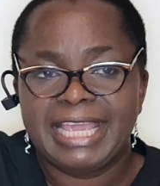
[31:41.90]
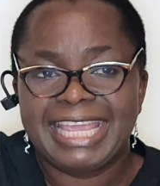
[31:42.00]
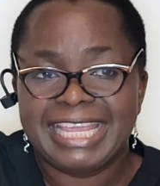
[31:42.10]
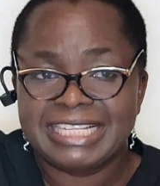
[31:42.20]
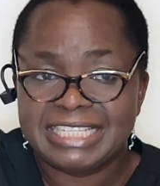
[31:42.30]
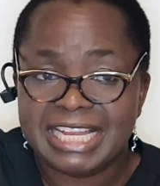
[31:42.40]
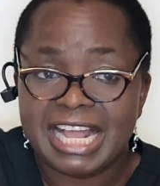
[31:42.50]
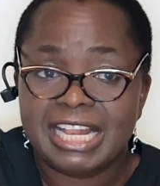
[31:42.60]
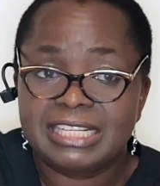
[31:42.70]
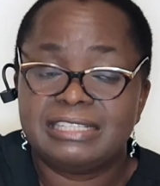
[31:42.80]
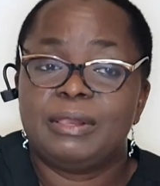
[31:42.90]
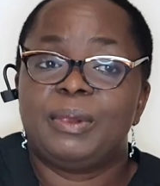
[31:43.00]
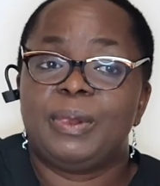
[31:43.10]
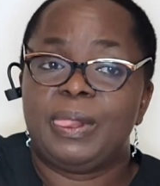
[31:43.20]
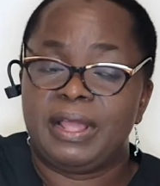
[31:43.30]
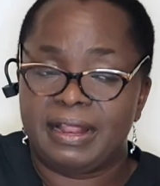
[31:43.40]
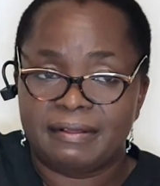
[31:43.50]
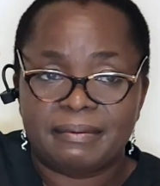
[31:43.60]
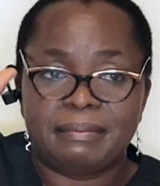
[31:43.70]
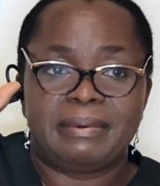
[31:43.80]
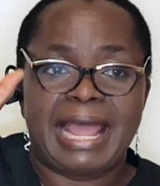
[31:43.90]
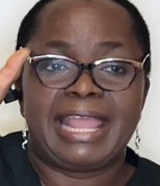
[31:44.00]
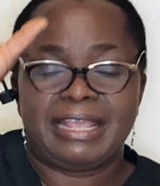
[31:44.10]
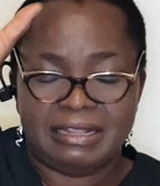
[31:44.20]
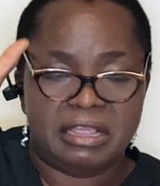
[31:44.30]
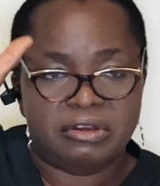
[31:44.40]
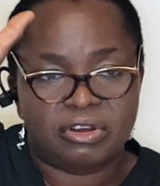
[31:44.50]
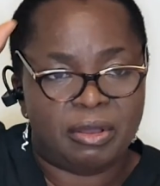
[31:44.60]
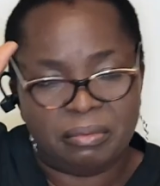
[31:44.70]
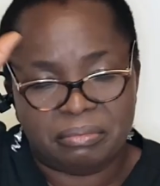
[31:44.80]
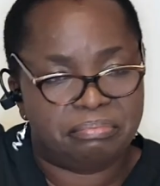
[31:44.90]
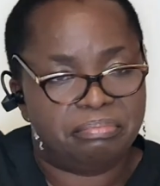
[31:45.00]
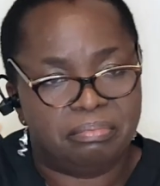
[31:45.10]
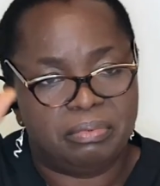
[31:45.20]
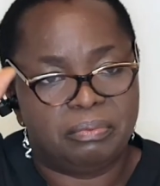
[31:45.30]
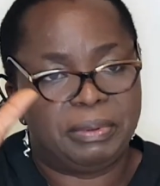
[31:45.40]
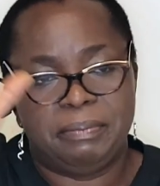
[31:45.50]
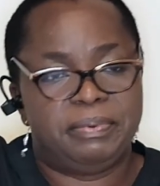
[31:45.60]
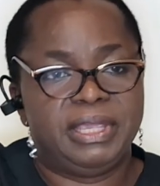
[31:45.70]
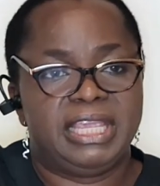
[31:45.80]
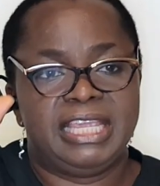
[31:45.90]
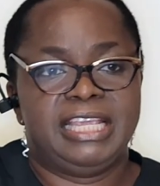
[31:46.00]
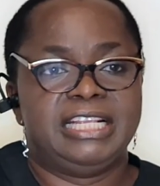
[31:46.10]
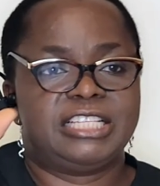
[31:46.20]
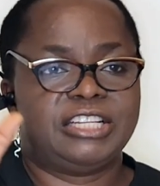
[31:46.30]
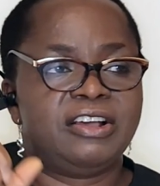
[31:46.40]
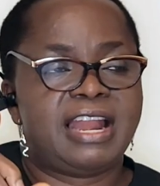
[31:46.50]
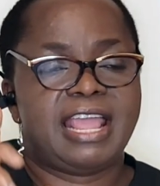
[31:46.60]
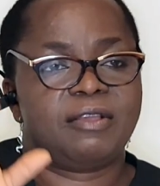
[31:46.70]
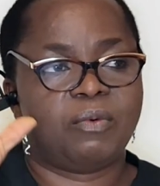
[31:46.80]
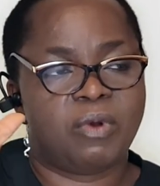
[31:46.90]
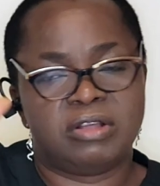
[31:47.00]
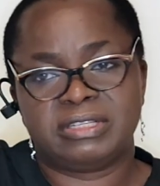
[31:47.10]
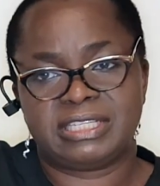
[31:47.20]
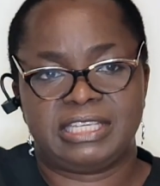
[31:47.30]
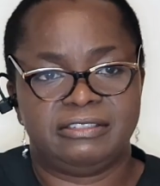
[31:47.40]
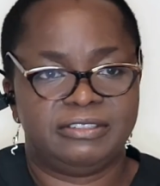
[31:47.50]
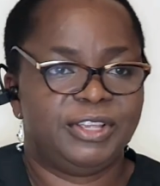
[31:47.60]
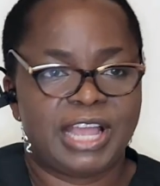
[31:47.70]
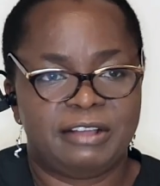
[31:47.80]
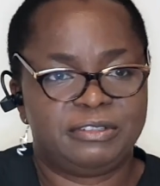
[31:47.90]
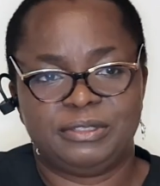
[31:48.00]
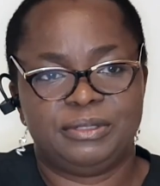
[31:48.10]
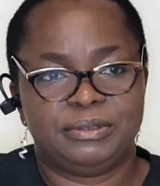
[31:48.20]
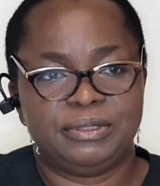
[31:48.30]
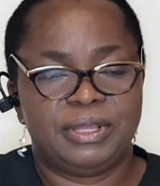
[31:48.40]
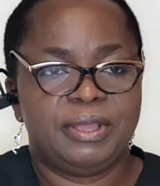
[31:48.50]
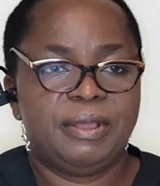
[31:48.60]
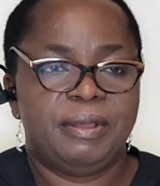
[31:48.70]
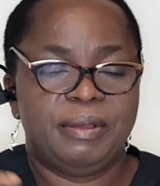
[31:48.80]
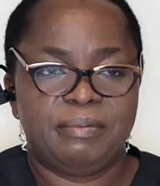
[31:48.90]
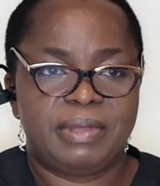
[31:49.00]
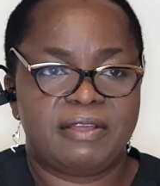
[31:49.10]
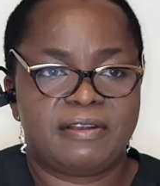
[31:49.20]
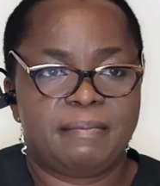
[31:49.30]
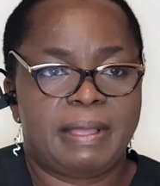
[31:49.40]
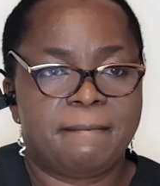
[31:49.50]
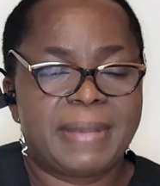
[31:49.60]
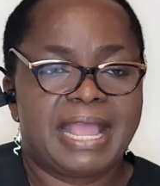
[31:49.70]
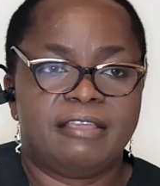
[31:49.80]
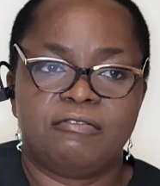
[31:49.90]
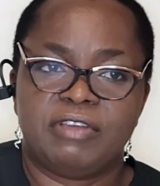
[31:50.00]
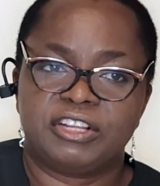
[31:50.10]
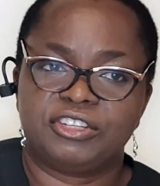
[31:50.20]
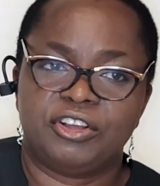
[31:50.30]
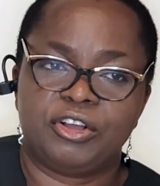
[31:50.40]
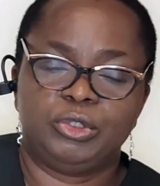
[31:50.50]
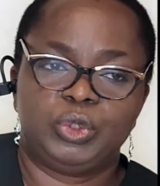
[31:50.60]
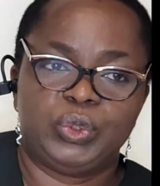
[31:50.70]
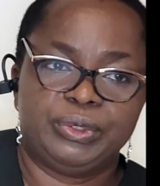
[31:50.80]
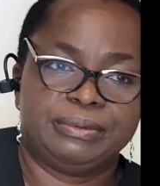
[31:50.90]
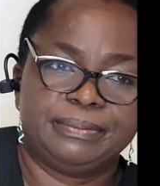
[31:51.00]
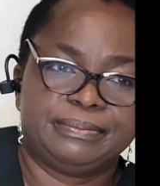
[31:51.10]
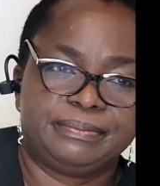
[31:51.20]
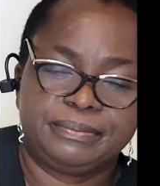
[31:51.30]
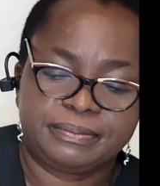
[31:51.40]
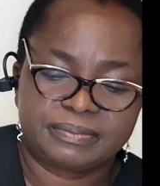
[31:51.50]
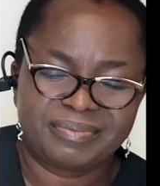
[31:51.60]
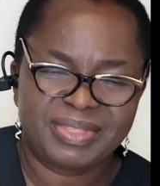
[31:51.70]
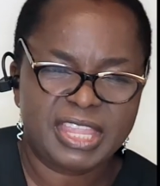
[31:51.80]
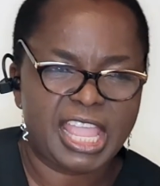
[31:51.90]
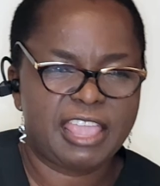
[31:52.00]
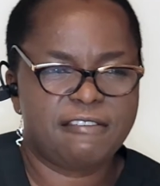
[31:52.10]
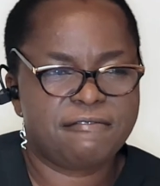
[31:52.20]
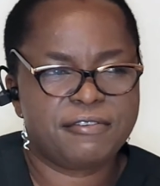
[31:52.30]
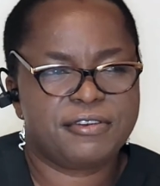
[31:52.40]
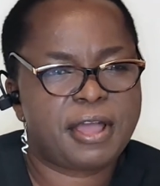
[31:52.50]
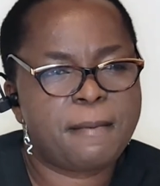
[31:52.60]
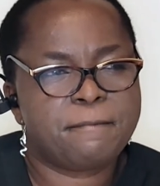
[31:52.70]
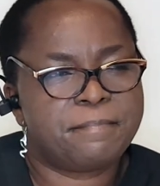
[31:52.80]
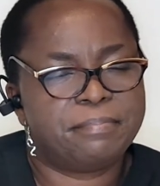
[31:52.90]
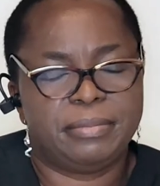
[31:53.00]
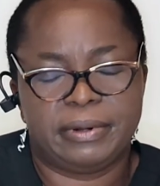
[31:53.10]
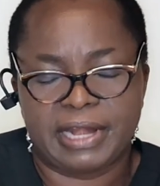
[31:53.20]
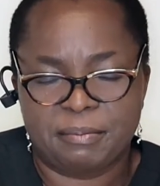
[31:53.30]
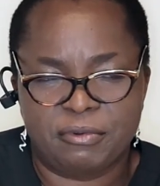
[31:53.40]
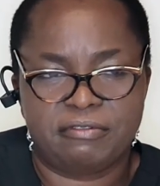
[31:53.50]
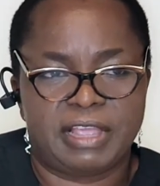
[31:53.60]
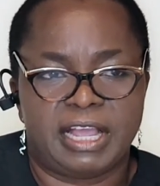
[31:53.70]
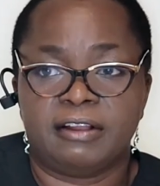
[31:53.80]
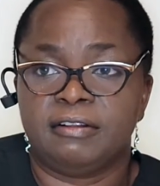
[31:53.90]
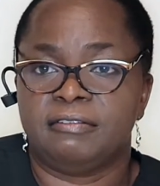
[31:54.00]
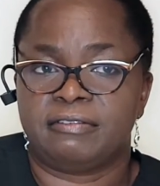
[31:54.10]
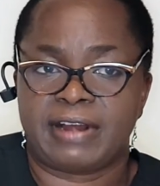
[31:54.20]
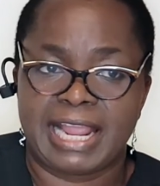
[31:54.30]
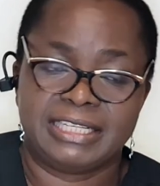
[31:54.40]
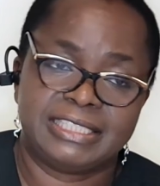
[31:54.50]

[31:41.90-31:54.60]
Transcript: it's not like no PPE. It's not like one skill you have to do. But remember infection control. If you don't remove your glove right,